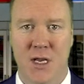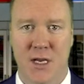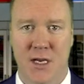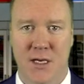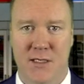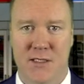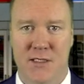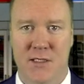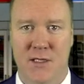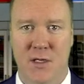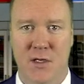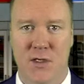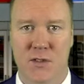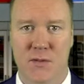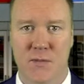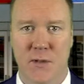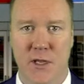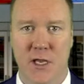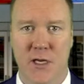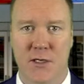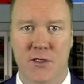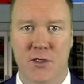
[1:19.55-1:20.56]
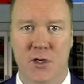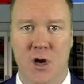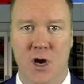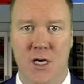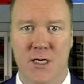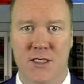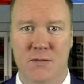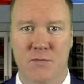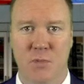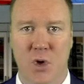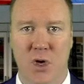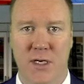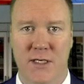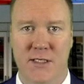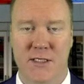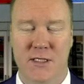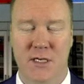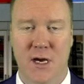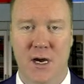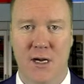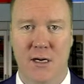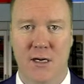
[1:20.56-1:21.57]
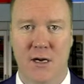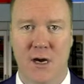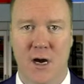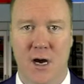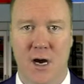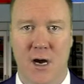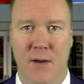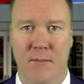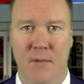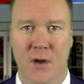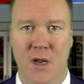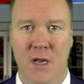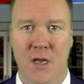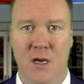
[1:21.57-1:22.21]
exclusively at DocSports.com.